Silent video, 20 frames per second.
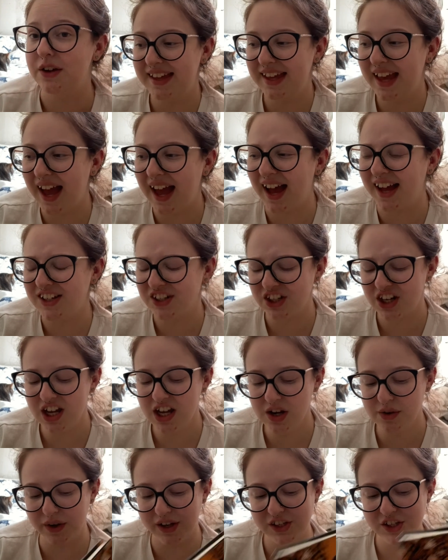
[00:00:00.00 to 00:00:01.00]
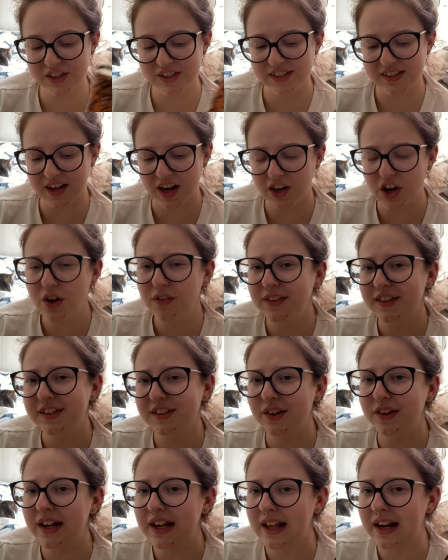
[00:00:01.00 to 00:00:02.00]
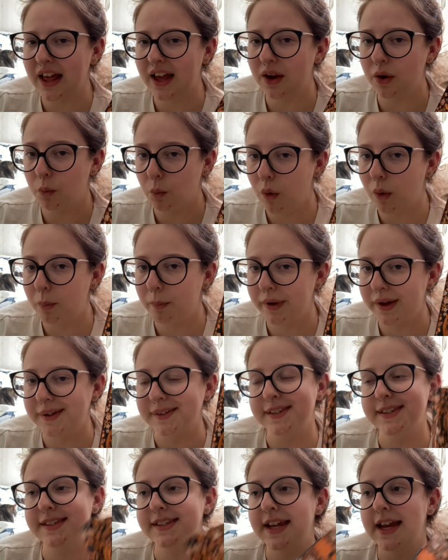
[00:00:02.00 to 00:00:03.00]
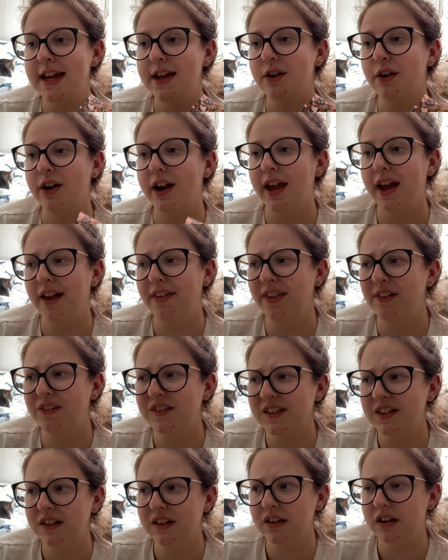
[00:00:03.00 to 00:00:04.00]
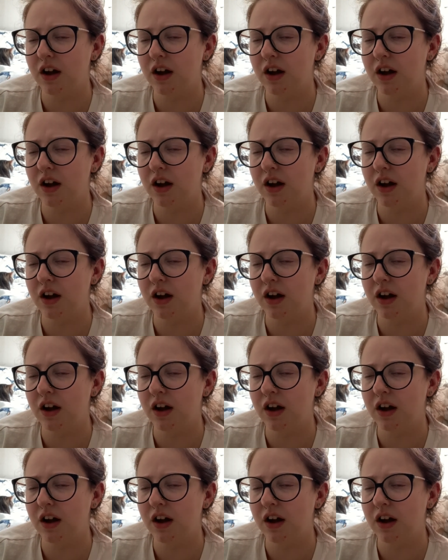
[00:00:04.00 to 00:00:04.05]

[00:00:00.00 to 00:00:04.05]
Yeah, I don't know, I know this is only like one person's take on it and there isn't